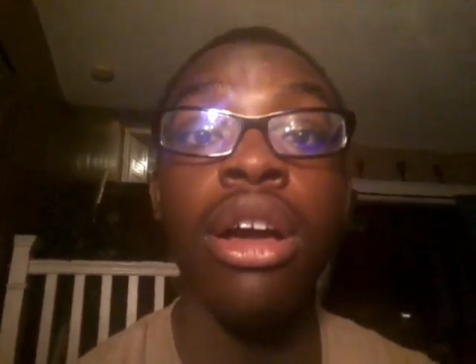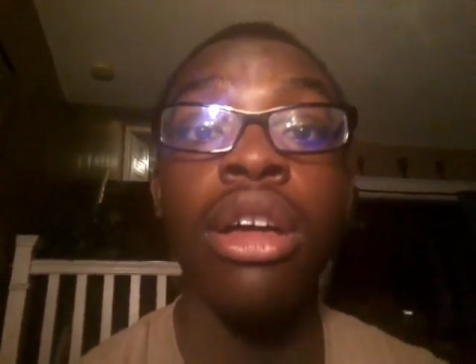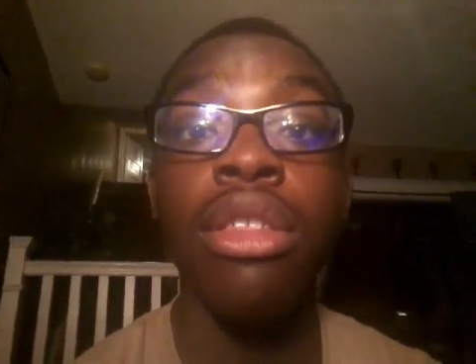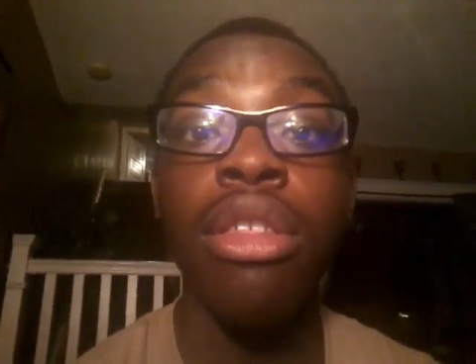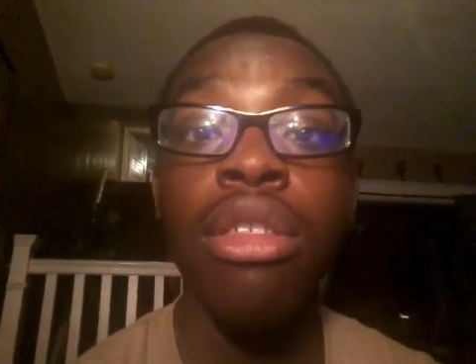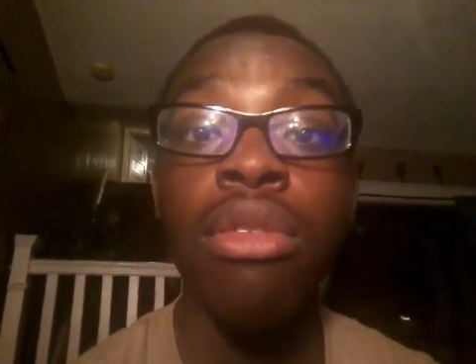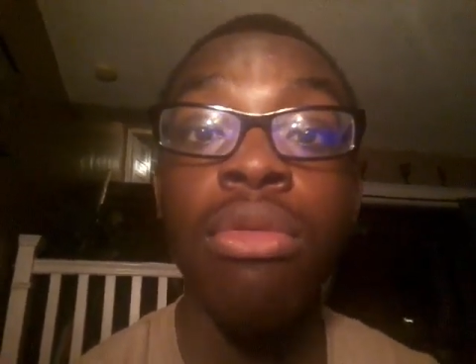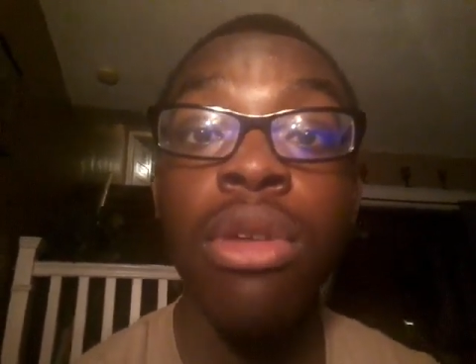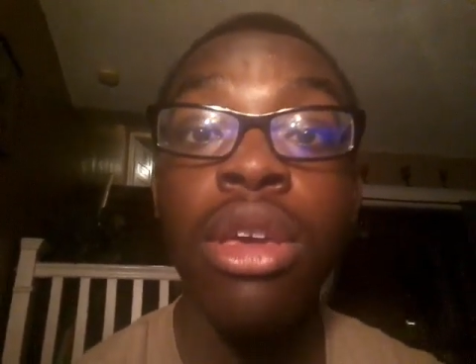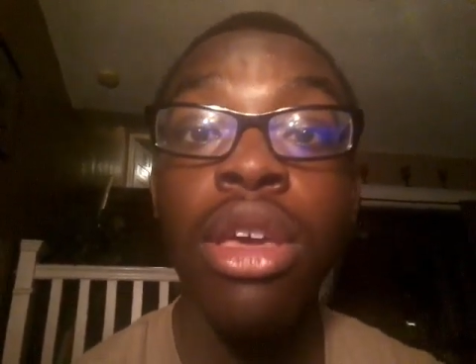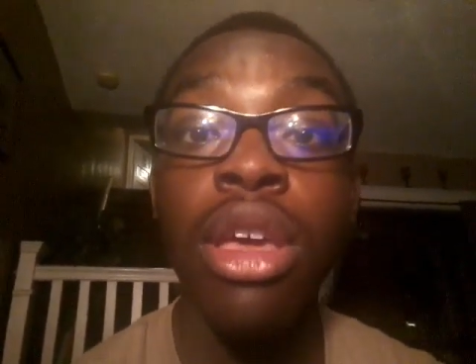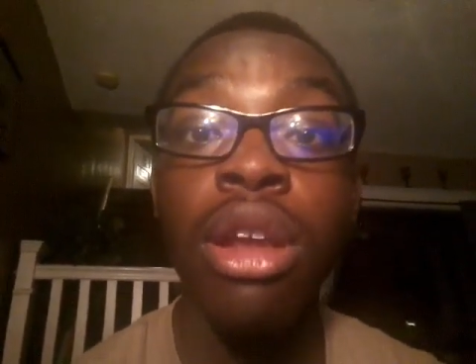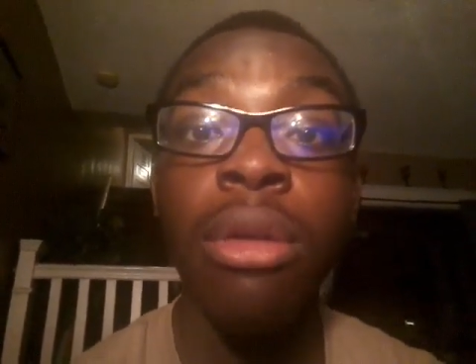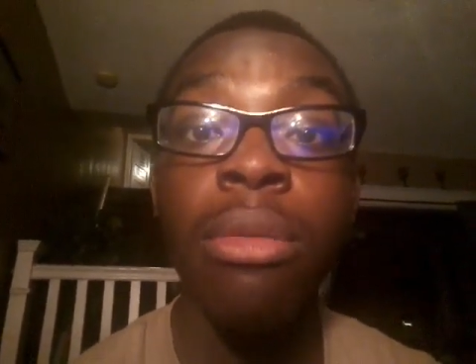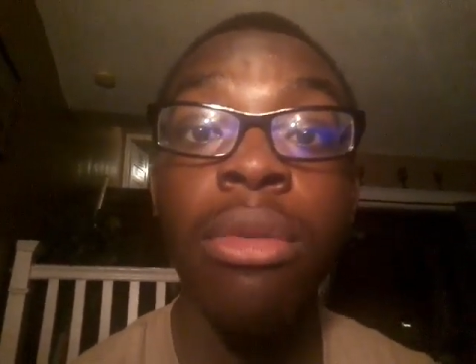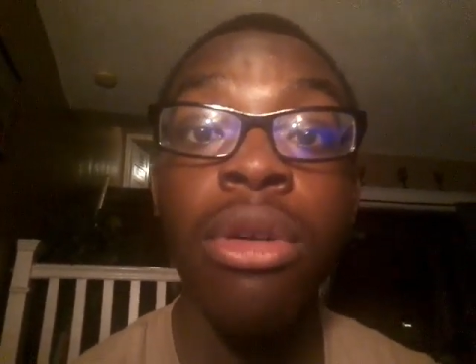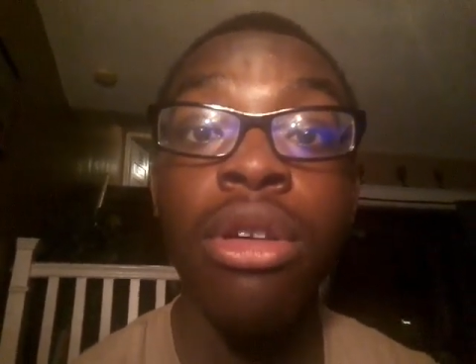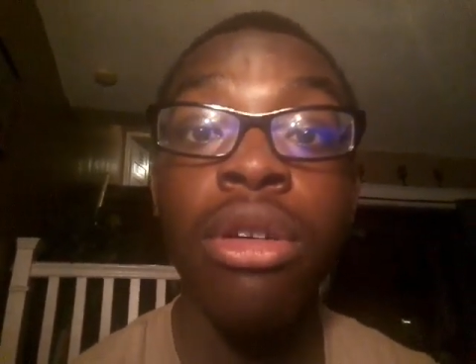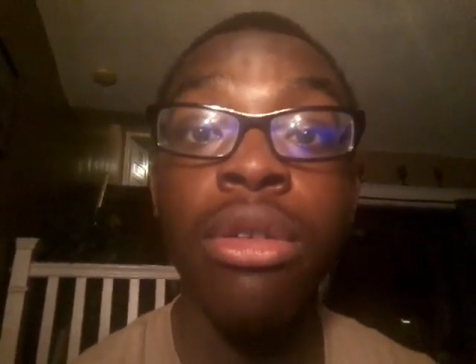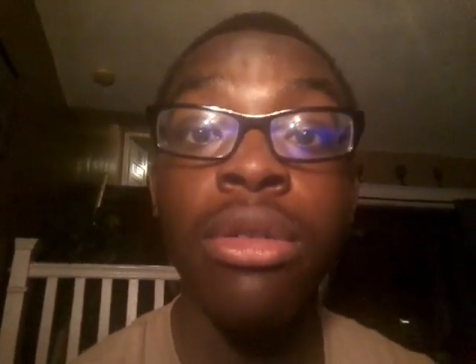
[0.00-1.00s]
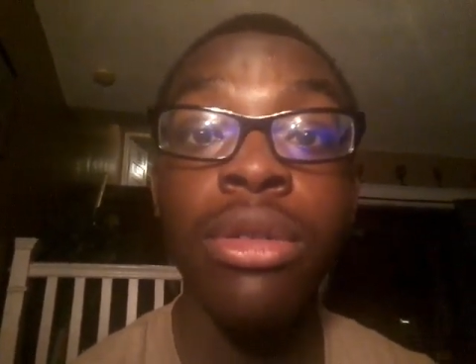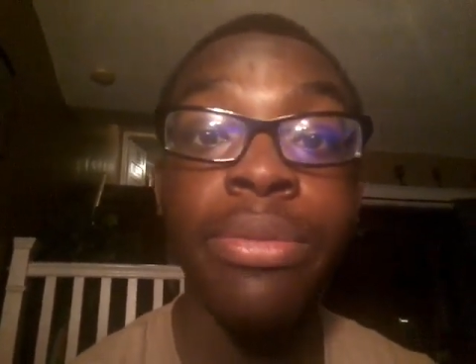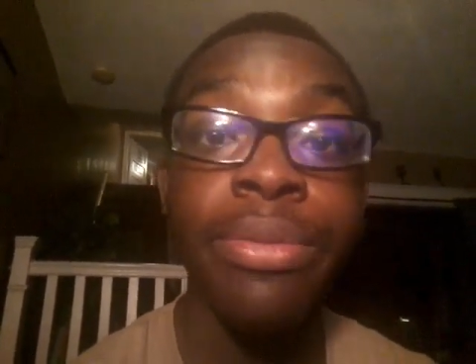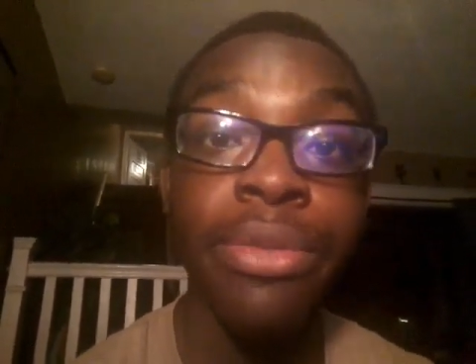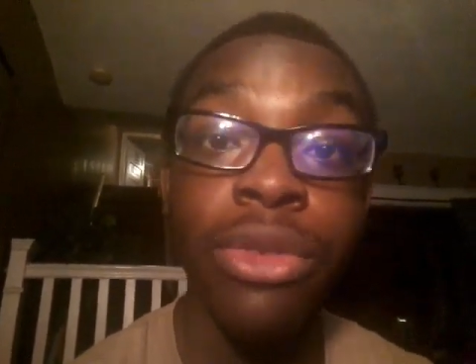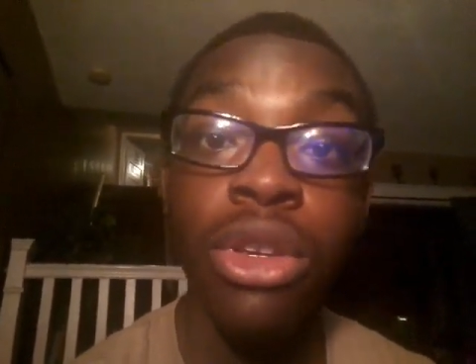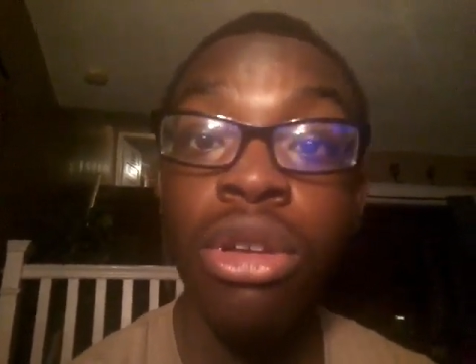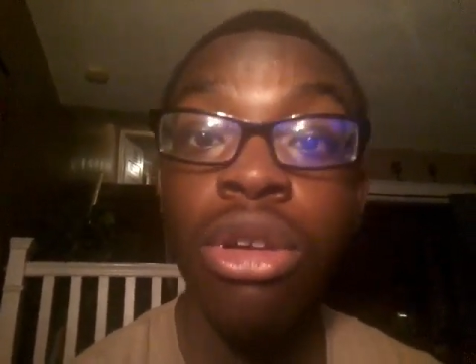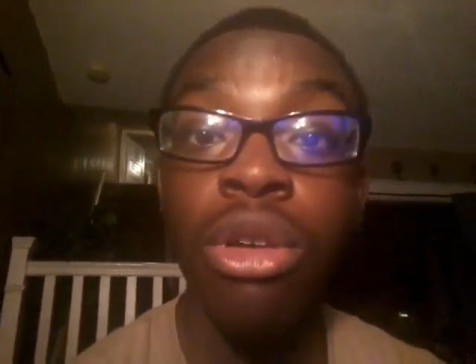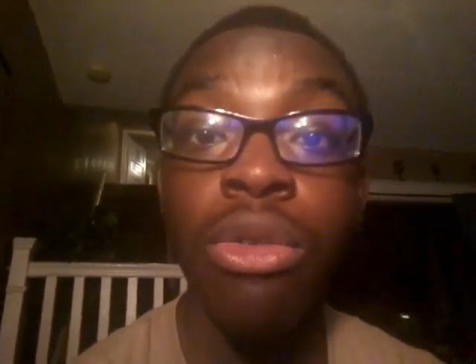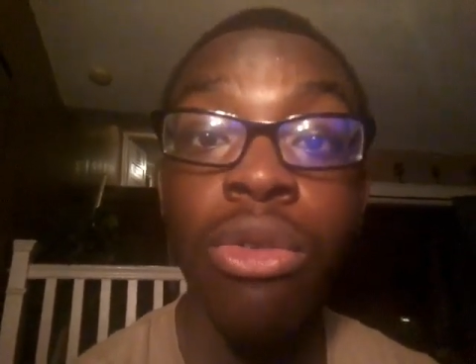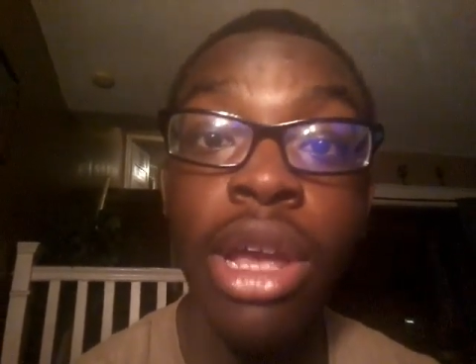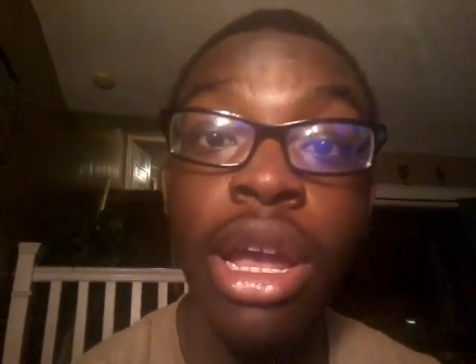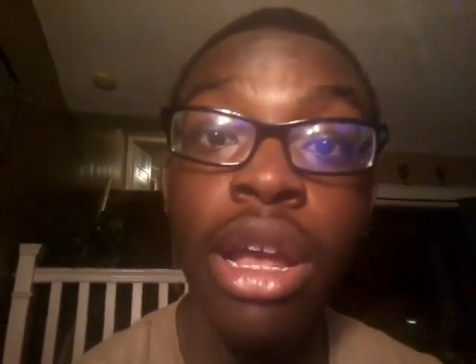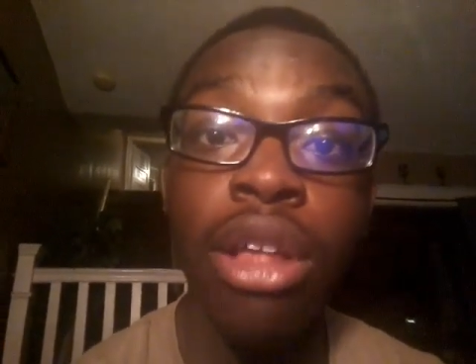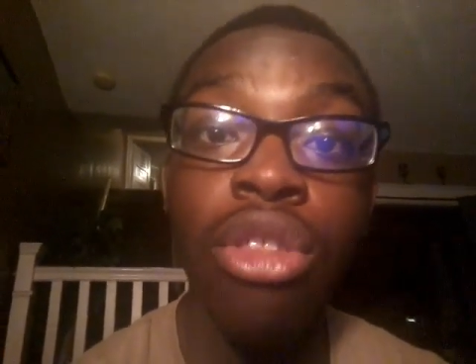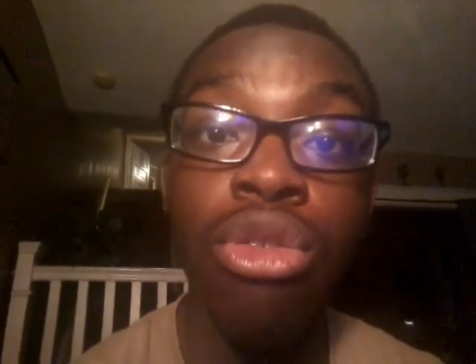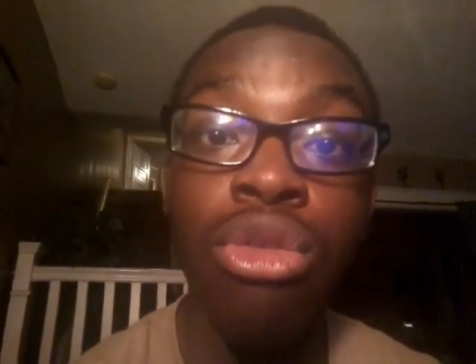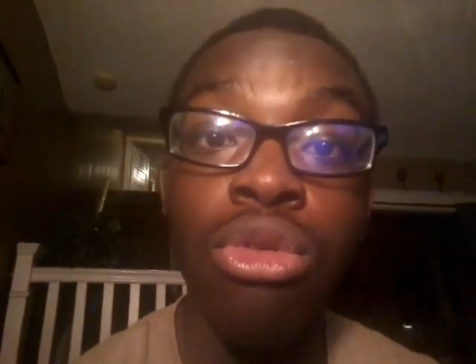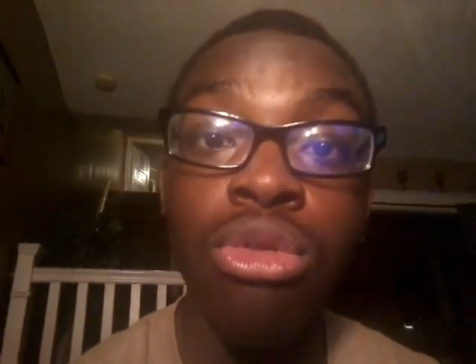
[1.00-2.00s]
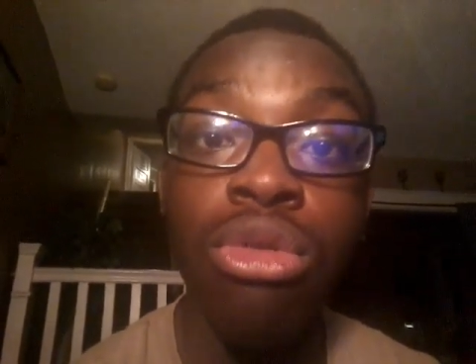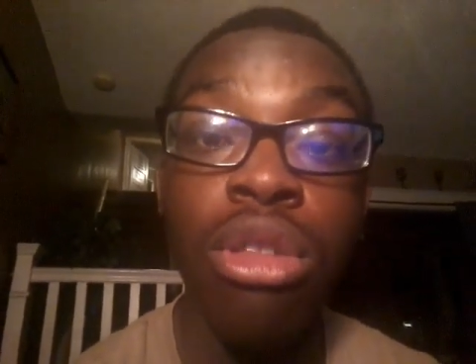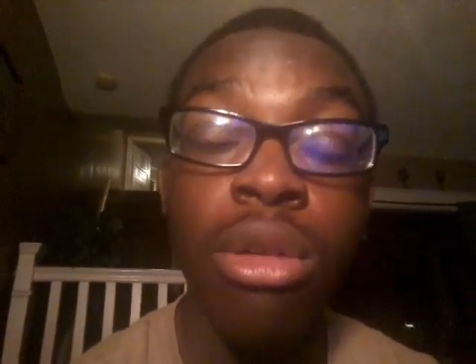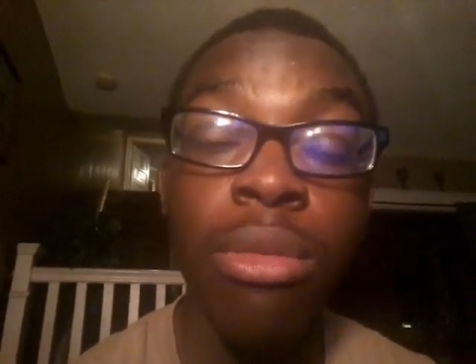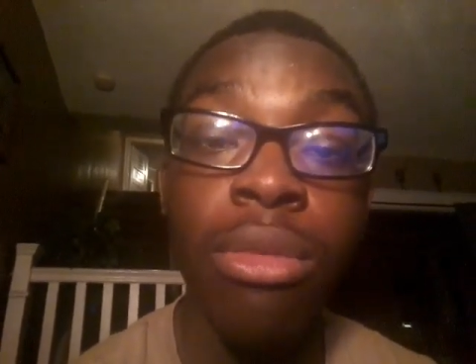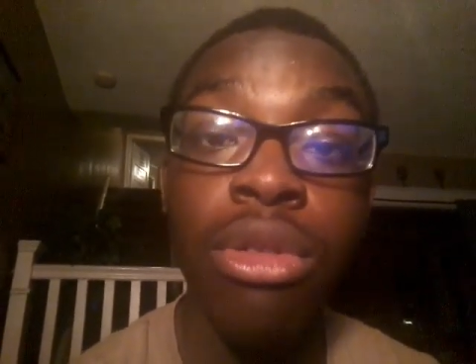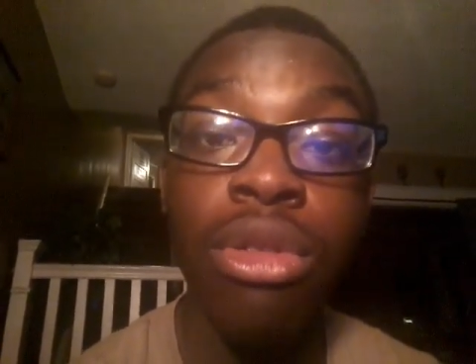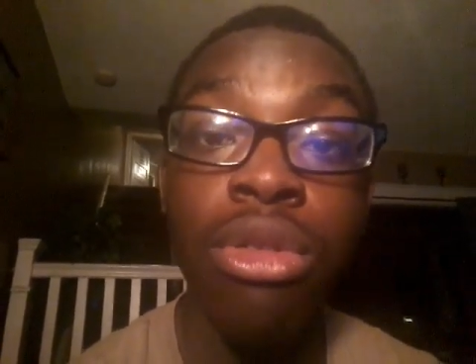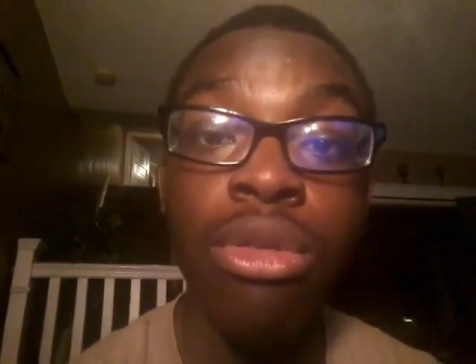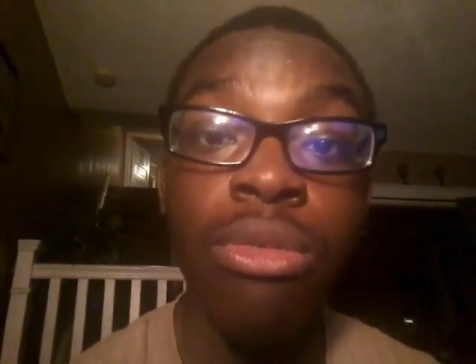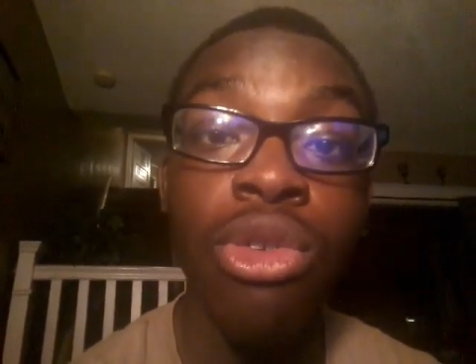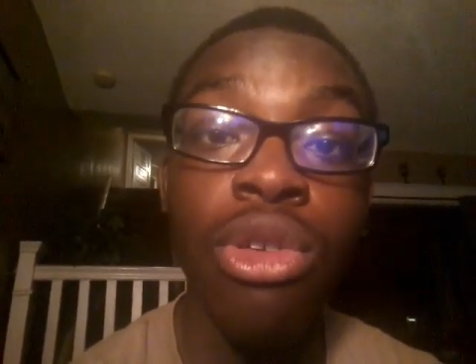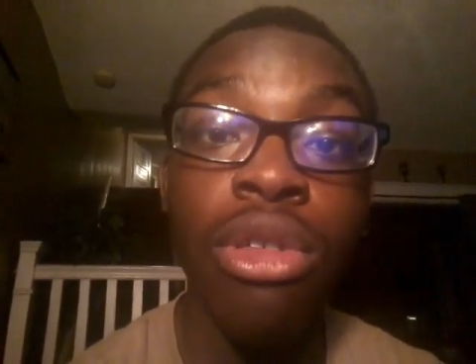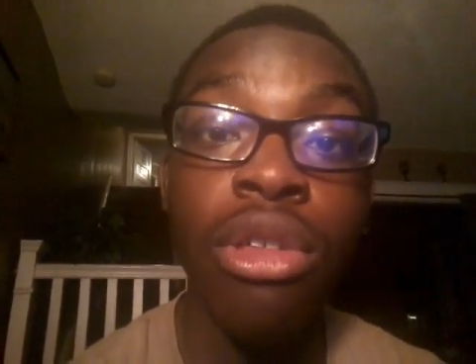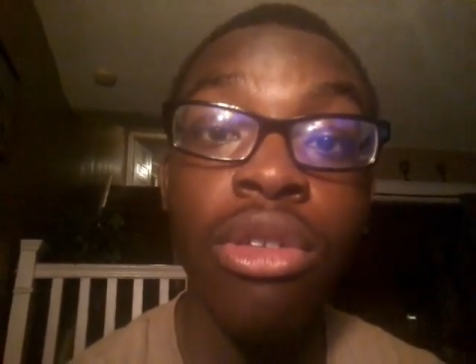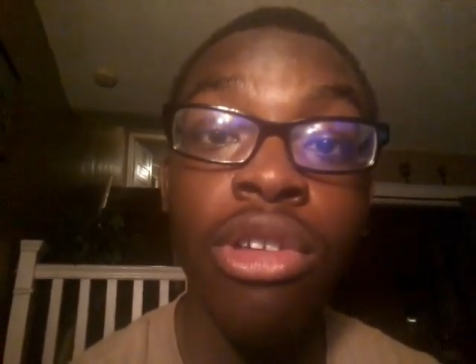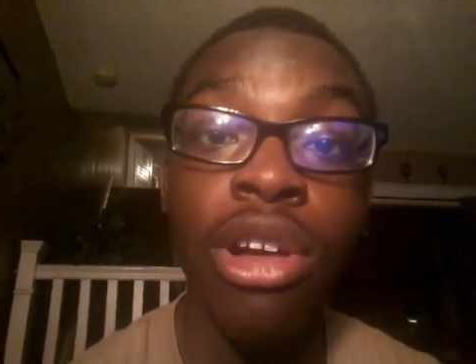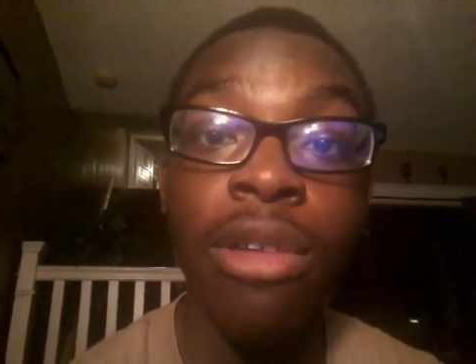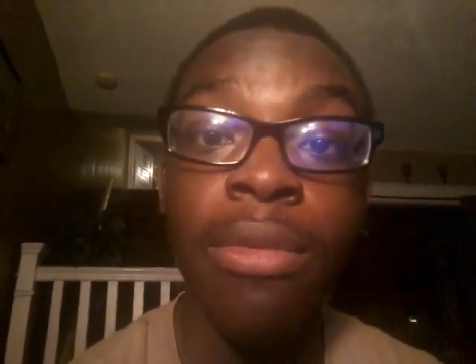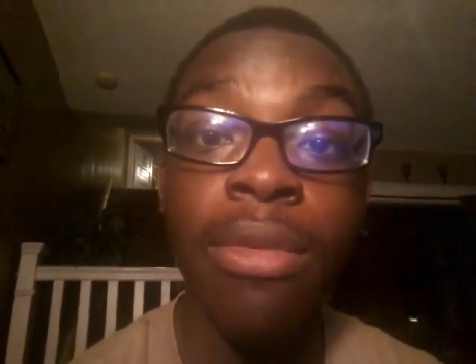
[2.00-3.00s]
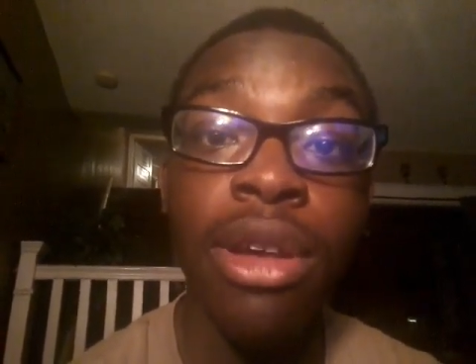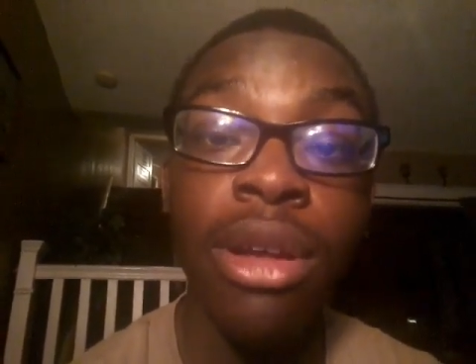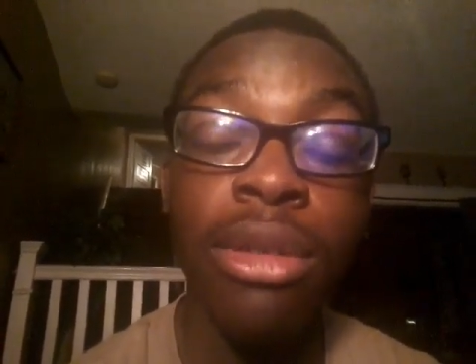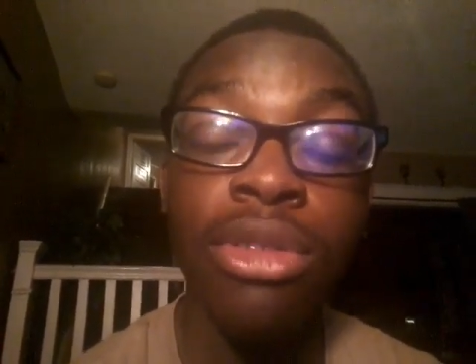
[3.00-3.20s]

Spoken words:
This weekend I'm going to, you know, react to some of the new music dropping.